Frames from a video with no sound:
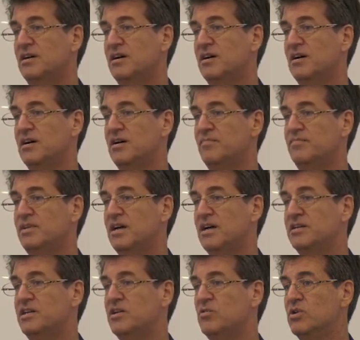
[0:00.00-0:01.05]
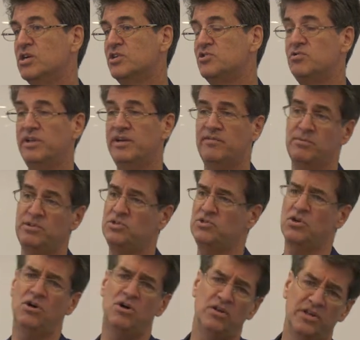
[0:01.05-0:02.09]
Um, uh, you know, a country that everybody
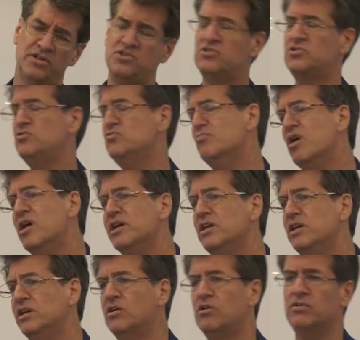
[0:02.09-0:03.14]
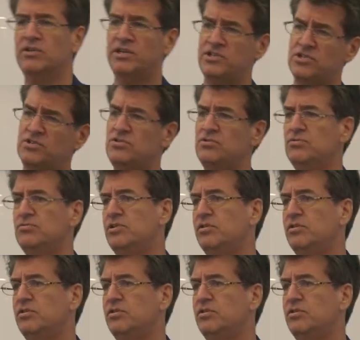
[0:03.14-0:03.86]
says, oh, they just do mining, all oh, they just do,